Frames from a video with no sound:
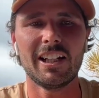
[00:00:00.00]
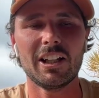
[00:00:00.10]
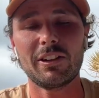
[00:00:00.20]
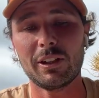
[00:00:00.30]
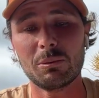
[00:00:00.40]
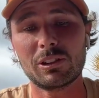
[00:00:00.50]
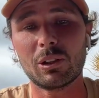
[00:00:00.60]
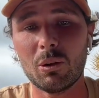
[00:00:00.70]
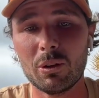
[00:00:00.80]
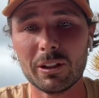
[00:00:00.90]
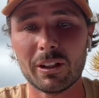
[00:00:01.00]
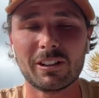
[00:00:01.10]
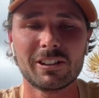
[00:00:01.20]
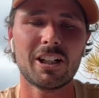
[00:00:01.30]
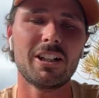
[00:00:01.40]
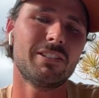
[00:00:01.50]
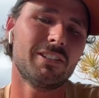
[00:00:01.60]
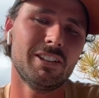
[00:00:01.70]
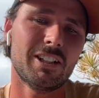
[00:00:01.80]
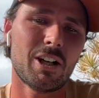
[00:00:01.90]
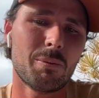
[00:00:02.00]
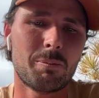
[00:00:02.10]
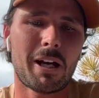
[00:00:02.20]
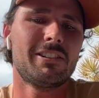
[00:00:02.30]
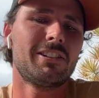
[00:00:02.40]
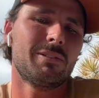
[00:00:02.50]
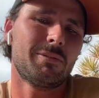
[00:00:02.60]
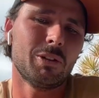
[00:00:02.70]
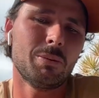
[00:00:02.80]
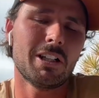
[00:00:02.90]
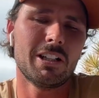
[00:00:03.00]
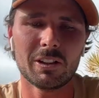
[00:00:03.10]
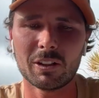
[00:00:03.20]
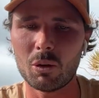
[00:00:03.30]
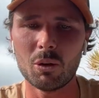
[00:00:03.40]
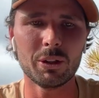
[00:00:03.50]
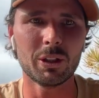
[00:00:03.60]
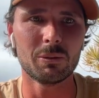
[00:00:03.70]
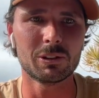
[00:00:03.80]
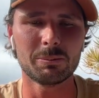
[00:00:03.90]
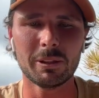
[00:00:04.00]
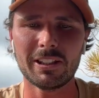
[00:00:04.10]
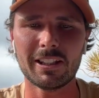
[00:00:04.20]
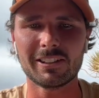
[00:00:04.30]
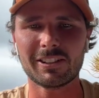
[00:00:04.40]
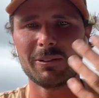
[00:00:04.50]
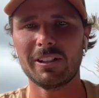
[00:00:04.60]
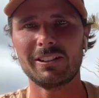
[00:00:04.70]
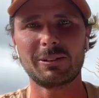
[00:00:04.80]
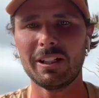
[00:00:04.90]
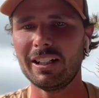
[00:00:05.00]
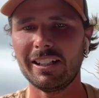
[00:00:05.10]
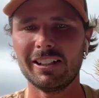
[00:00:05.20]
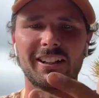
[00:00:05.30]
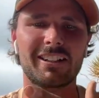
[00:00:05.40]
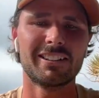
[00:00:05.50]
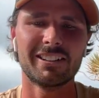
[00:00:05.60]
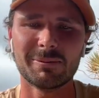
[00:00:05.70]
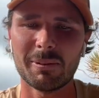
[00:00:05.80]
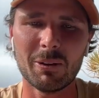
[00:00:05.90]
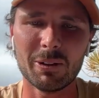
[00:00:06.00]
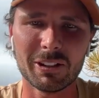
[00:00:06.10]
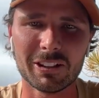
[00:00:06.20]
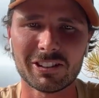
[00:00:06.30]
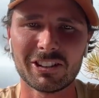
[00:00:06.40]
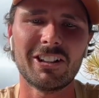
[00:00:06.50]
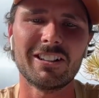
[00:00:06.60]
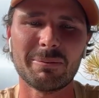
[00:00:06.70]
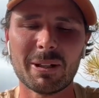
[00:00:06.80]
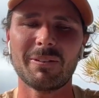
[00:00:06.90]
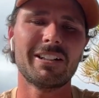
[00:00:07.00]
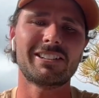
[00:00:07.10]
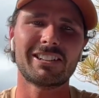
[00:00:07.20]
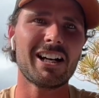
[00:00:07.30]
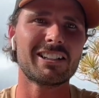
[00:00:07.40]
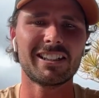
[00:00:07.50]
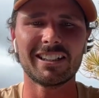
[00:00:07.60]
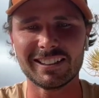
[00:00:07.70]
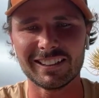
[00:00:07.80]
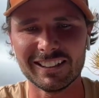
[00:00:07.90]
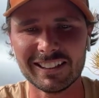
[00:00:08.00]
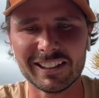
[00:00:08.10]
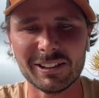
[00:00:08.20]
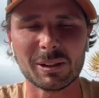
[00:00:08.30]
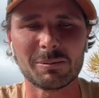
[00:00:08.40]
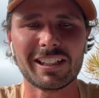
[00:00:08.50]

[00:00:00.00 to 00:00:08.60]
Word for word: another thing was the audio because I, you know, I'm a basic filmer. The audio was a big thing. So when it's windy, like my audio's shot, but when it's glass out, you know, you can hear what I'm